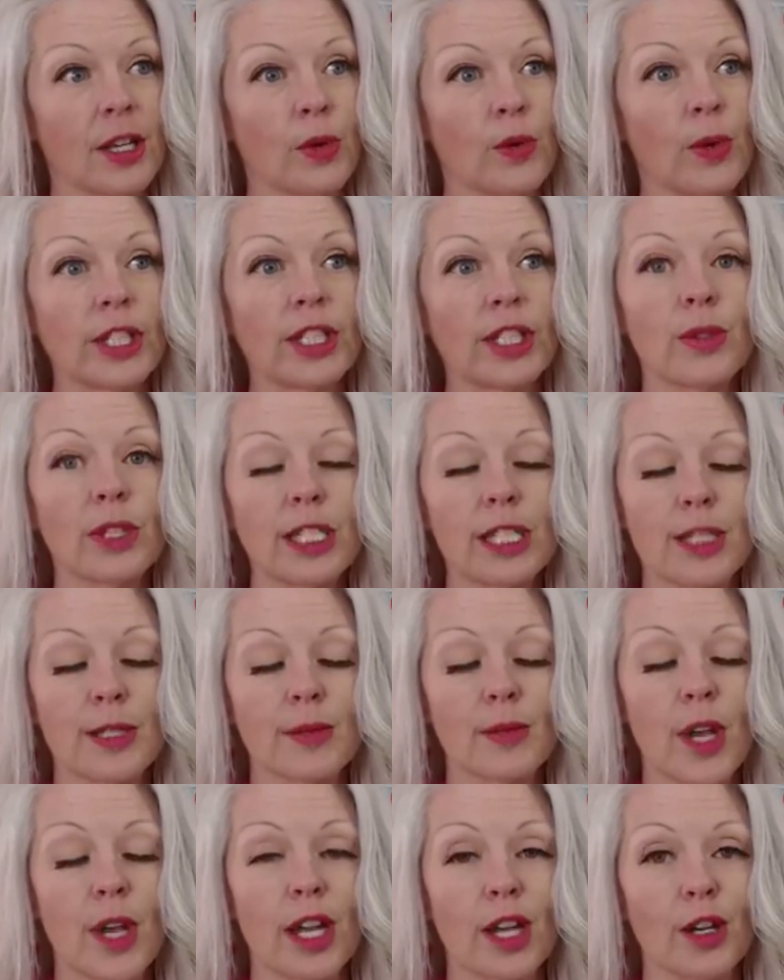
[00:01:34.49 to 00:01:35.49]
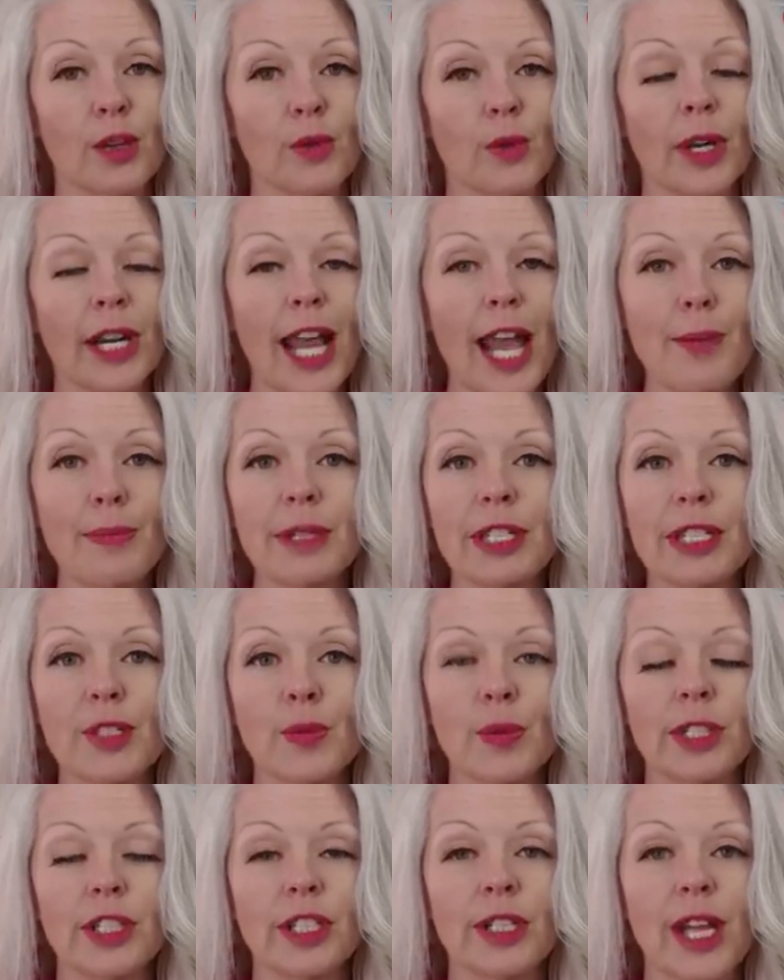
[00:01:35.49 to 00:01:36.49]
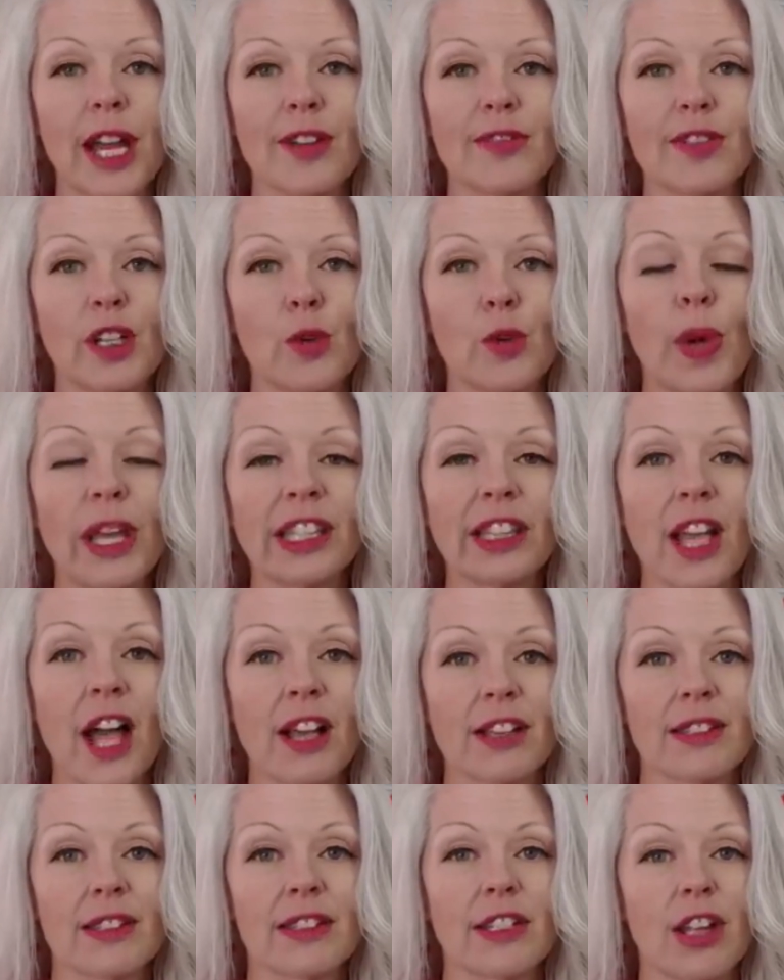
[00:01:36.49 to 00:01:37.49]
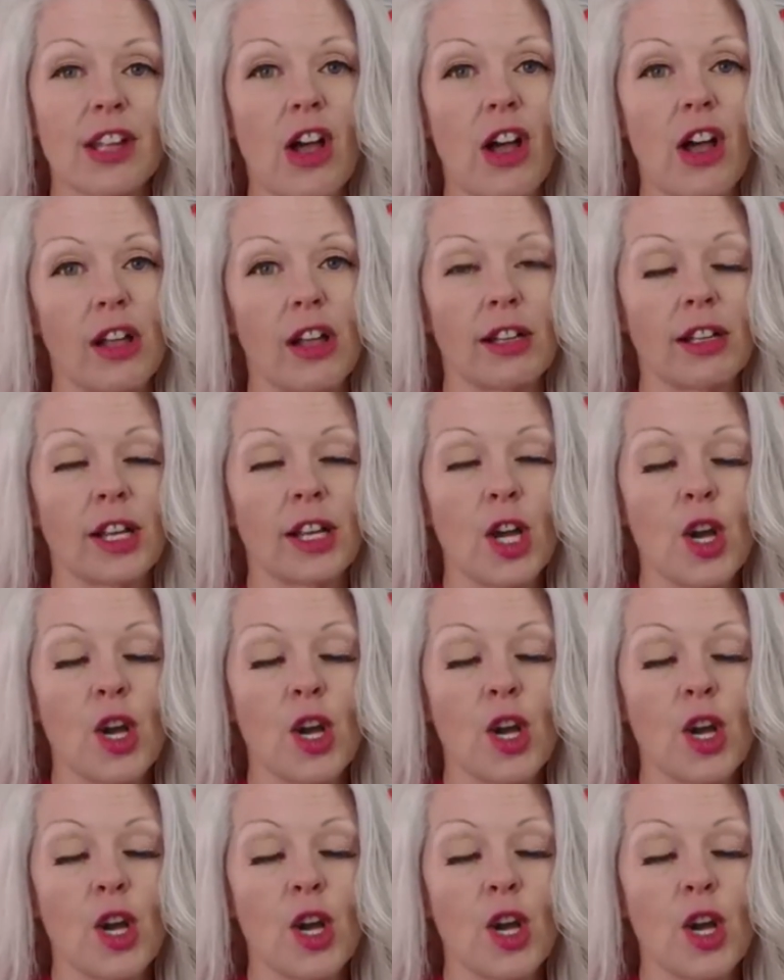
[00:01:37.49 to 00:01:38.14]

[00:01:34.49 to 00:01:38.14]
what happens when you have a weight loss stall